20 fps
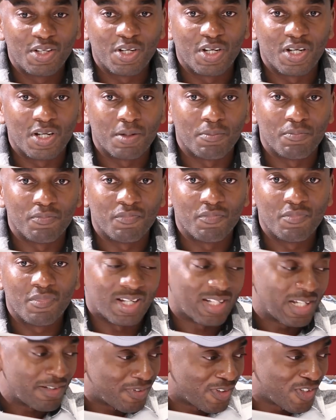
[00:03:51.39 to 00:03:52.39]
I
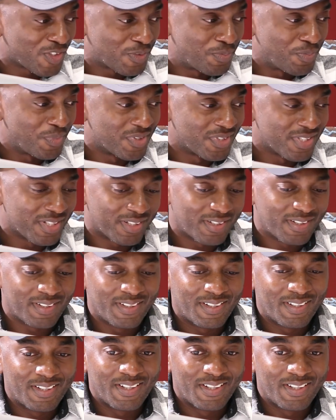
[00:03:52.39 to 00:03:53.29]
love house music,